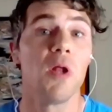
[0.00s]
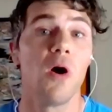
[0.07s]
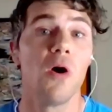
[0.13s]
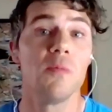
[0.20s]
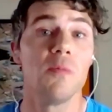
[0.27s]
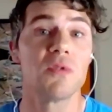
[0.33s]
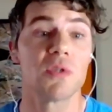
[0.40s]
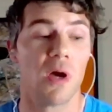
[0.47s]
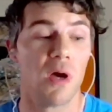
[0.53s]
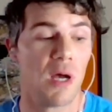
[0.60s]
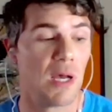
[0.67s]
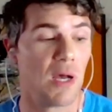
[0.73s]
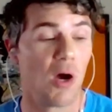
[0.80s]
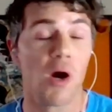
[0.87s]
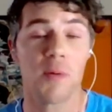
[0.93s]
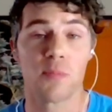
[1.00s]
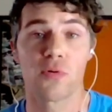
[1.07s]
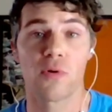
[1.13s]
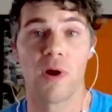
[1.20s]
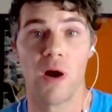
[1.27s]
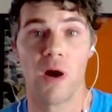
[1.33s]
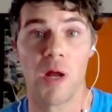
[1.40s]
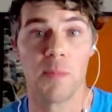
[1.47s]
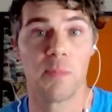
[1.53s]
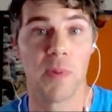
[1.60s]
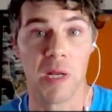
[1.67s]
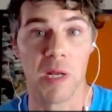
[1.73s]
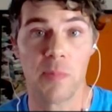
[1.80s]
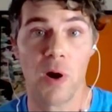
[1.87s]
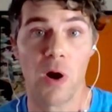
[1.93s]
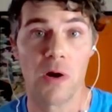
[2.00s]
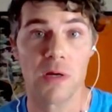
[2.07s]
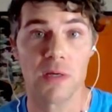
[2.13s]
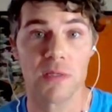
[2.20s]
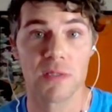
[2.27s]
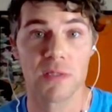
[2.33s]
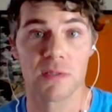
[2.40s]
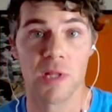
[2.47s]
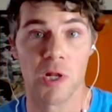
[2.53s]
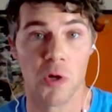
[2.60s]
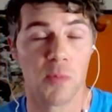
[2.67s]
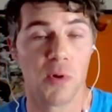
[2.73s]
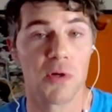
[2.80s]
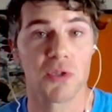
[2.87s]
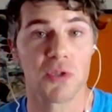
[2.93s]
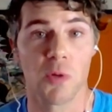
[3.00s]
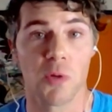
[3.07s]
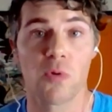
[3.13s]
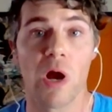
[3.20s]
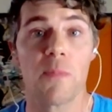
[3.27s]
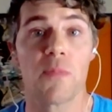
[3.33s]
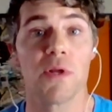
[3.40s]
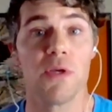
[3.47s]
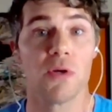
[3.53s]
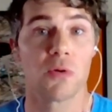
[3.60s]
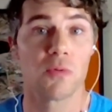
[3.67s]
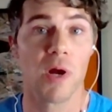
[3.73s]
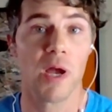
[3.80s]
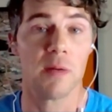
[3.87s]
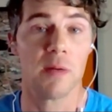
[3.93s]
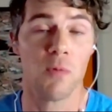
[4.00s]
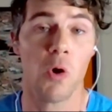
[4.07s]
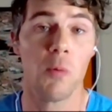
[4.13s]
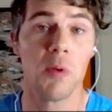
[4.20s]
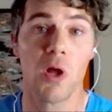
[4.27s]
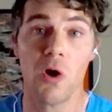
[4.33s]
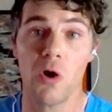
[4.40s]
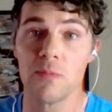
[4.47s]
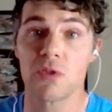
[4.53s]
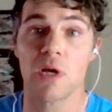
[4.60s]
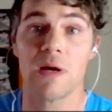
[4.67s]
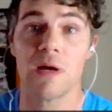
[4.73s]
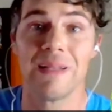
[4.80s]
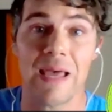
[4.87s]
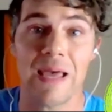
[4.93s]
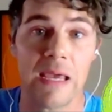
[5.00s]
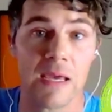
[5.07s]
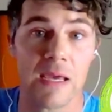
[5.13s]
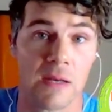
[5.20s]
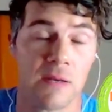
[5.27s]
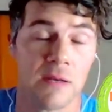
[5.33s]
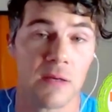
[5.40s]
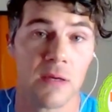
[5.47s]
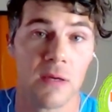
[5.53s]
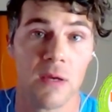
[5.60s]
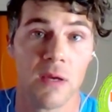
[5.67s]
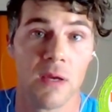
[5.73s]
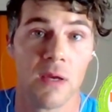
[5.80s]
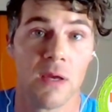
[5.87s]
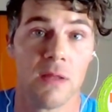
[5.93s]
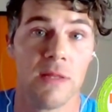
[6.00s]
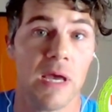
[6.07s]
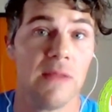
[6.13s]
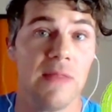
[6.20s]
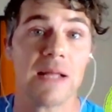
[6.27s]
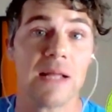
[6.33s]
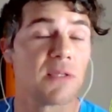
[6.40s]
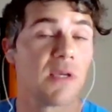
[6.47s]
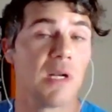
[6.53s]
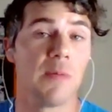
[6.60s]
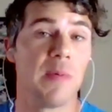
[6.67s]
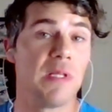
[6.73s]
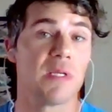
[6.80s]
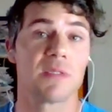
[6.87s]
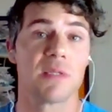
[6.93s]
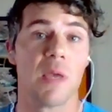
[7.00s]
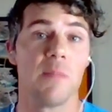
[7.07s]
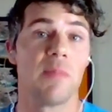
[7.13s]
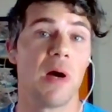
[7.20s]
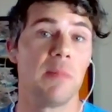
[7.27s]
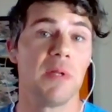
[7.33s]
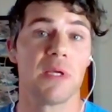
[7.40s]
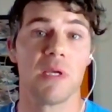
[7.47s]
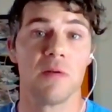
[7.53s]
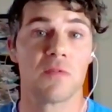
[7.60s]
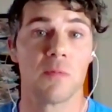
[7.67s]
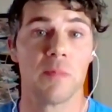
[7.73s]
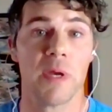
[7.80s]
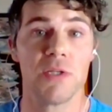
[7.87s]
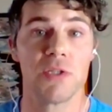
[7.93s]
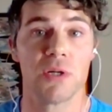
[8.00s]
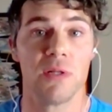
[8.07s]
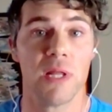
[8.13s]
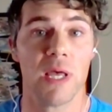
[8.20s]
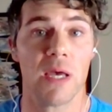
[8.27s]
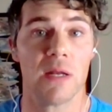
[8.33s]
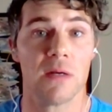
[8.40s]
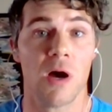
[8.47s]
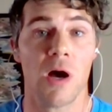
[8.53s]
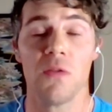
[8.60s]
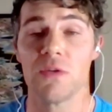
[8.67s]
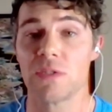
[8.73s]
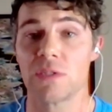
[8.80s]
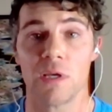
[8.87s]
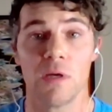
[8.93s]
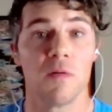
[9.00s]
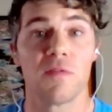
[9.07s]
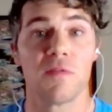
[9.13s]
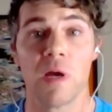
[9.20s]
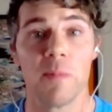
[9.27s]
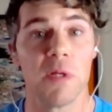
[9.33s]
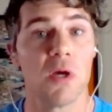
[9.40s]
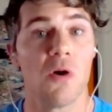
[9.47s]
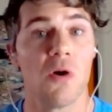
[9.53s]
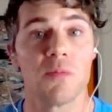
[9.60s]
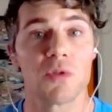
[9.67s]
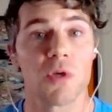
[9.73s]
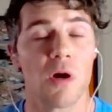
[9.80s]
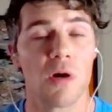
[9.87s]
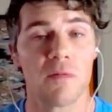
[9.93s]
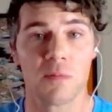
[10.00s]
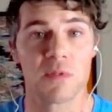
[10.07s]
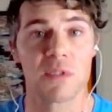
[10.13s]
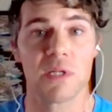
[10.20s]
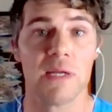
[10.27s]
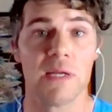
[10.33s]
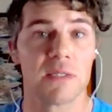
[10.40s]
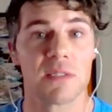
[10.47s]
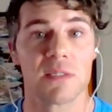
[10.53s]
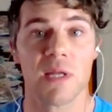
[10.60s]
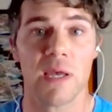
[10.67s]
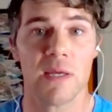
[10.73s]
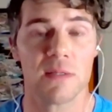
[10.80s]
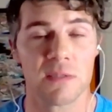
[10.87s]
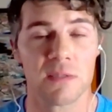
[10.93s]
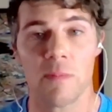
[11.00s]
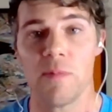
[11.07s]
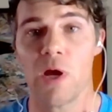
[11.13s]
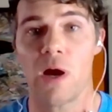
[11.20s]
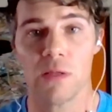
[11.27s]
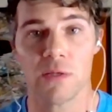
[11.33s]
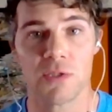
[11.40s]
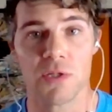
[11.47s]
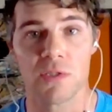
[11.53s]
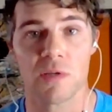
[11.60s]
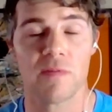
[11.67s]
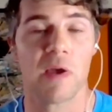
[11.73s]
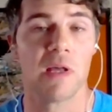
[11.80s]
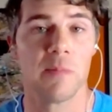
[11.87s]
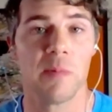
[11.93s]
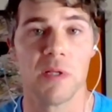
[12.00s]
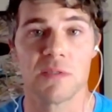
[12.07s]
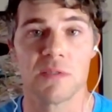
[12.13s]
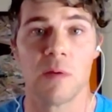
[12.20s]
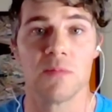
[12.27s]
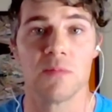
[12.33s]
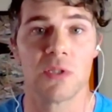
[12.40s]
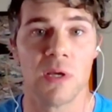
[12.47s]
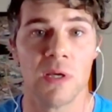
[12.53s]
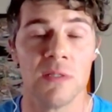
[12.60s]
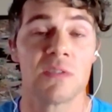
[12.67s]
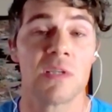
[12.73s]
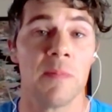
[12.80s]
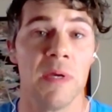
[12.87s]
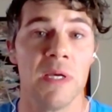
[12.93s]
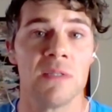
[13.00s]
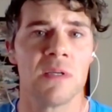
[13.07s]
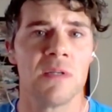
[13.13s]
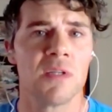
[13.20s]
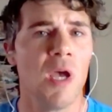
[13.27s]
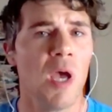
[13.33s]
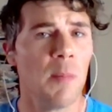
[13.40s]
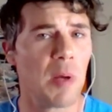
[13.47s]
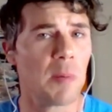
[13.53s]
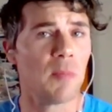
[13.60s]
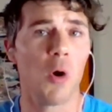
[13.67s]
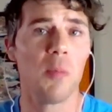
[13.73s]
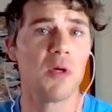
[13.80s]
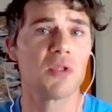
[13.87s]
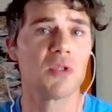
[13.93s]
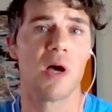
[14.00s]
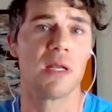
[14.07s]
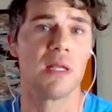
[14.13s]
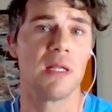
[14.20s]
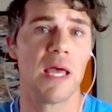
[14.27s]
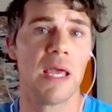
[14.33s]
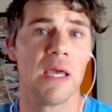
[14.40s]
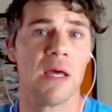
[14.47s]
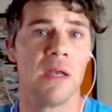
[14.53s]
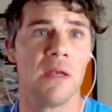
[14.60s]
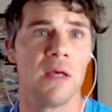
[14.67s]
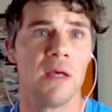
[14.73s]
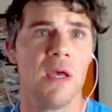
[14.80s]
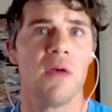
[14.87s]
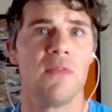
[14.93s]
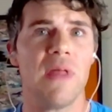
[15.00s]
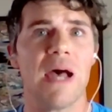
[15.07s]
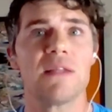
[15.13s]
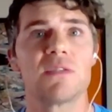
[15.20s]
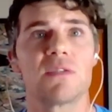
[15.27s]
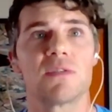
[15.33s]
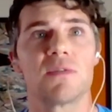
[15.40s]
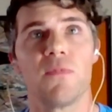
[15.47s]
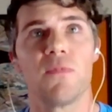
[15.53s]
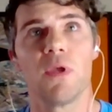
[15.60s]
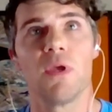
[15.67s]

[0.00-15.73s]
homes uh, on pro- on in parks that are personal property. You're right. Mobile homes on land then that's going to be the same public information that all the single family homes are from state to state. Some knowledge is available and some and some isn't. But mobiles on land, that's